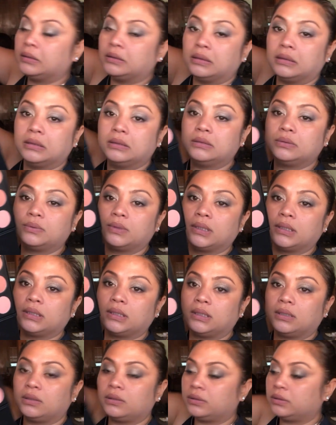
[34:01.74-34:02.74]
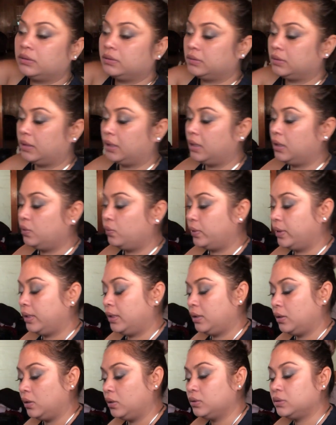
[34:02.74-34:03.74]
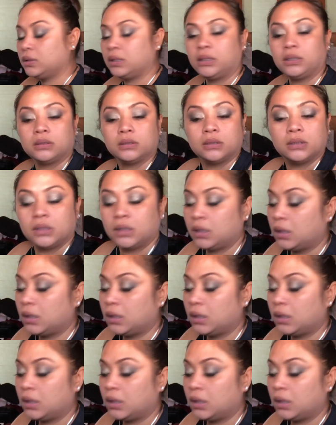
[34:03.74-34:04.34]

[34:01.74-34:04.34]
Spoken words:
This right here. Anyway, it looks like